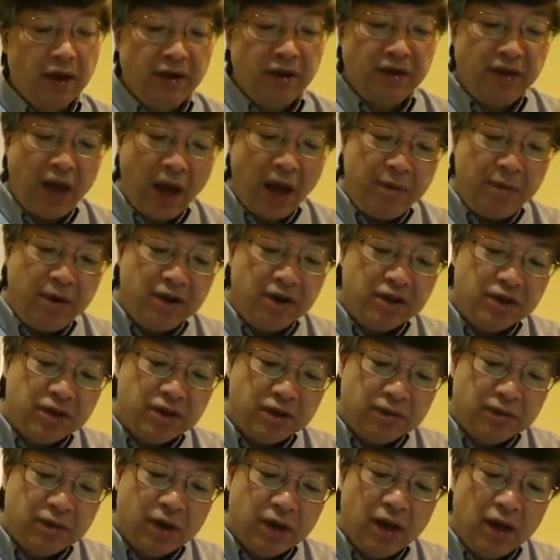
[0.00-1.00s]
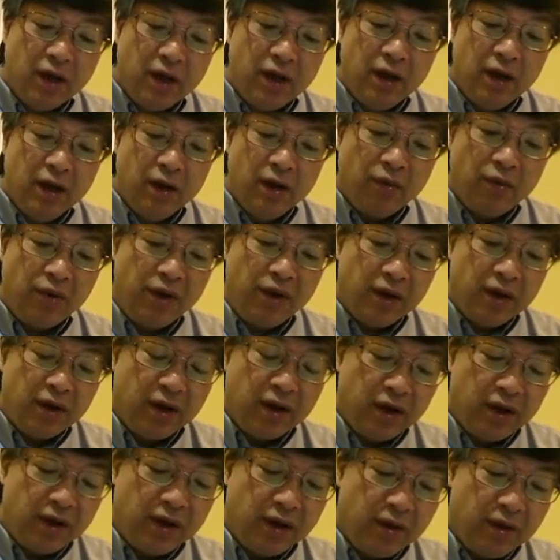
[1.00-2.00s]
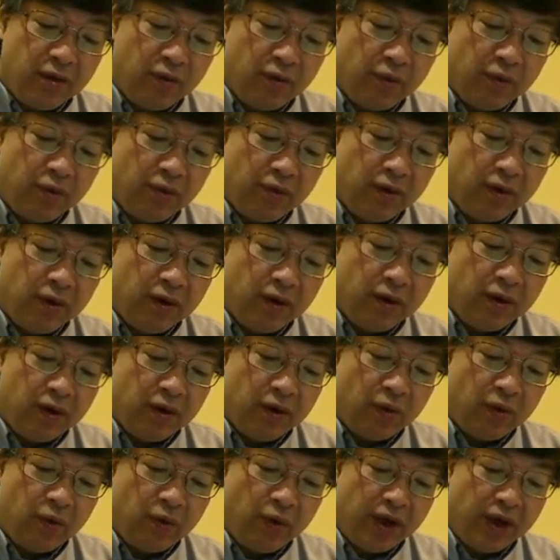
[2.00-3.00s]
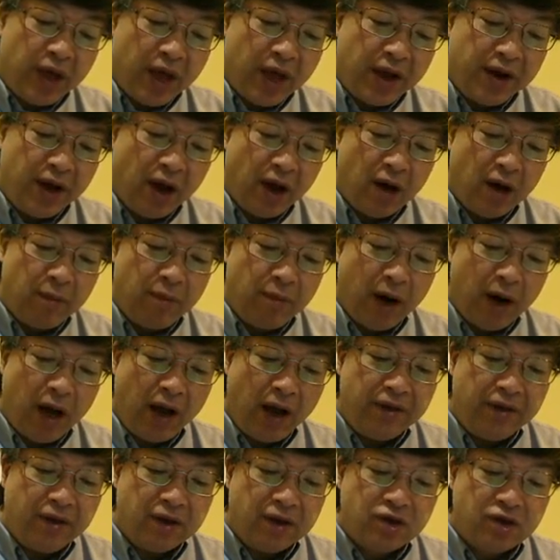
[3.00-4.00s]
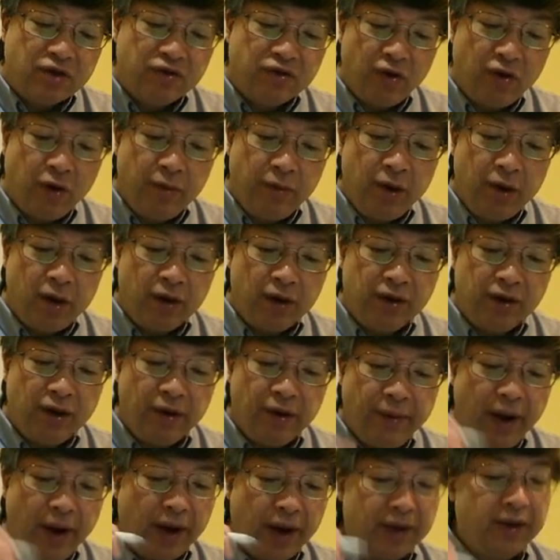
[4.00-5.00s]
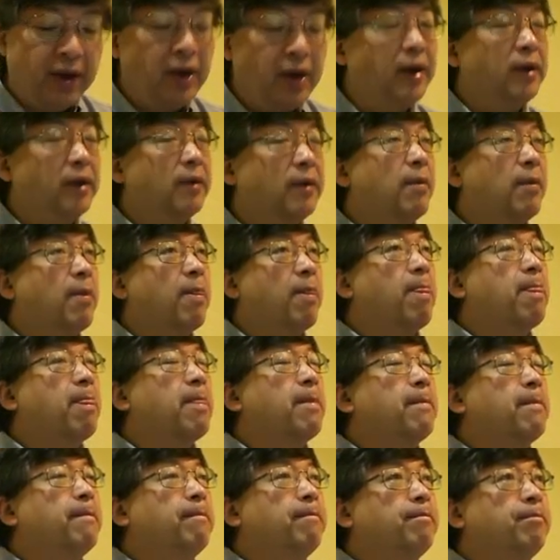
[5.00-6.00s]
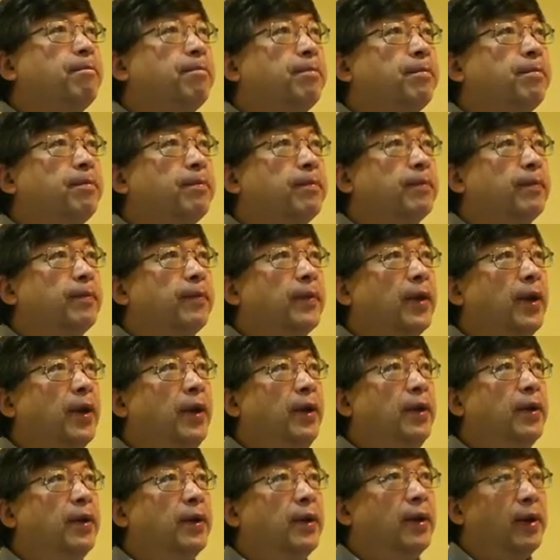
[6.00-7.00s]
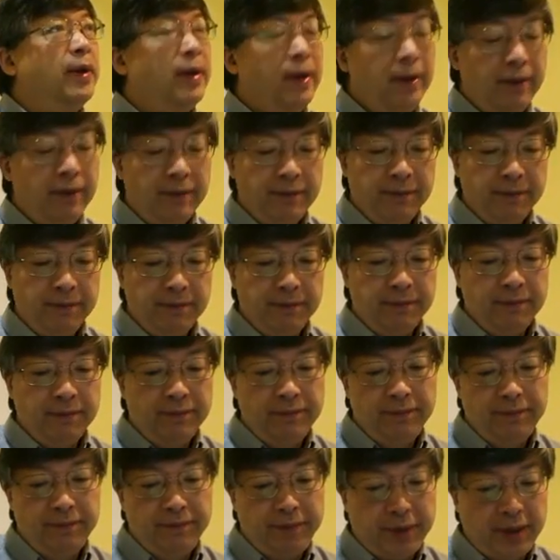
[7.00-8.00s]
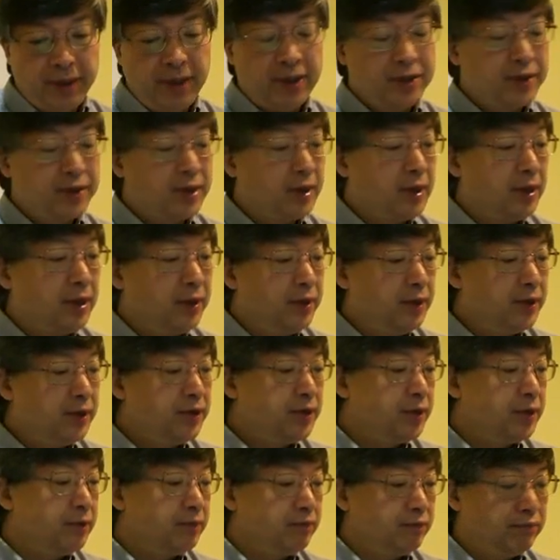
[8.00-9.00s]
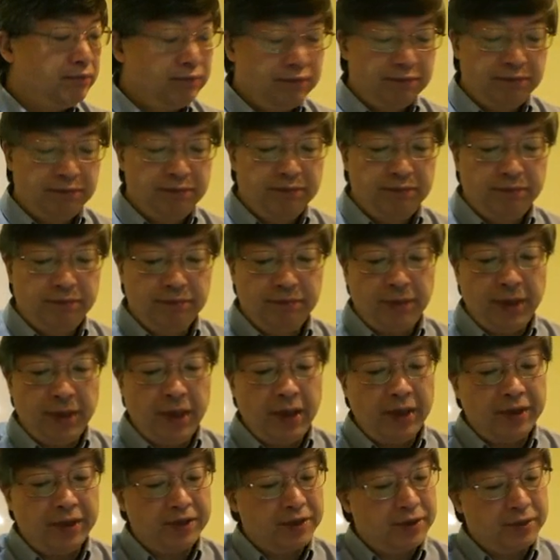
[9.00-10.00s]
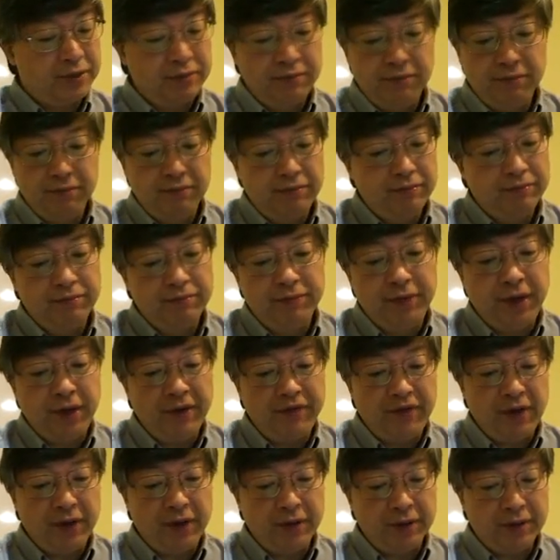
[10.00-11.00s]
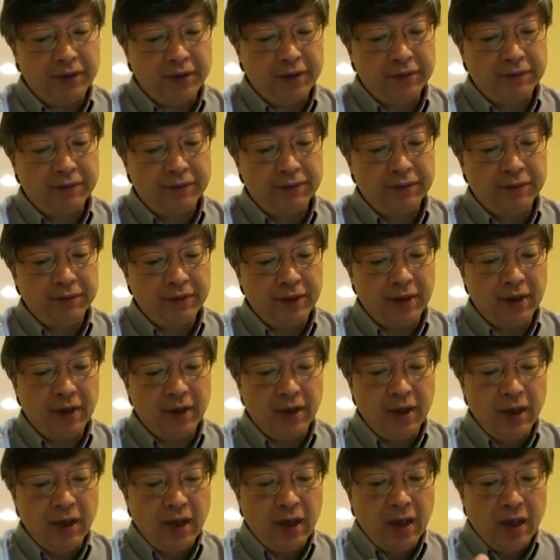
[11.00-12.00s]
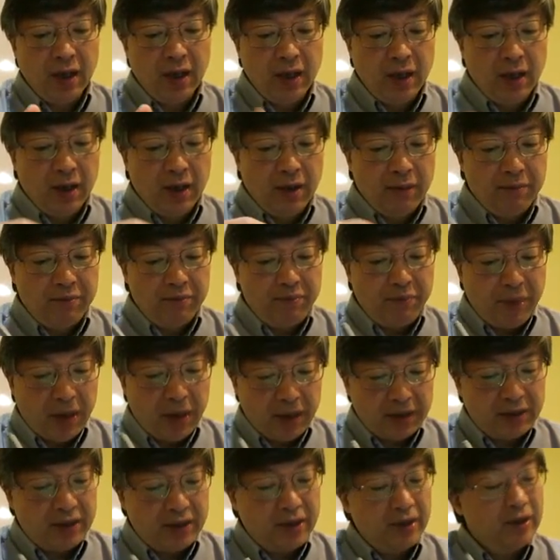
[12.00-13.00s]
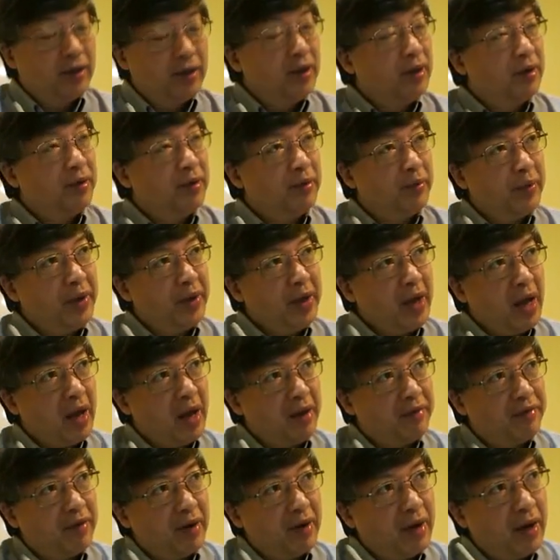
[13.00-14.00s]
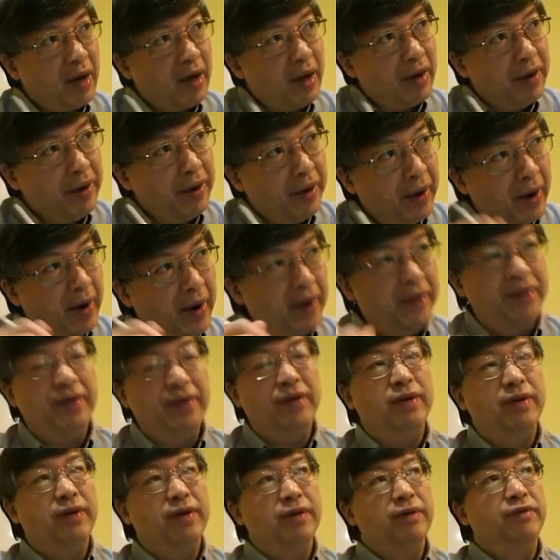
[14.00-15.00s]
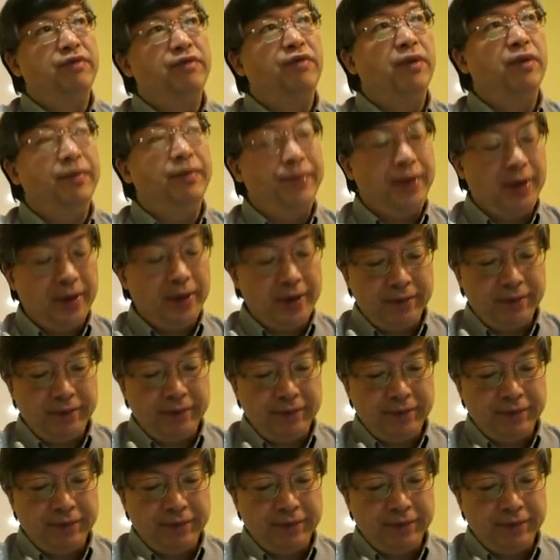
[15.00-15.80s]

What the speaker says: That means we cannot apply this formula directly. Okay? Yeah? Because the condition is different. Yeah. But we have another formula.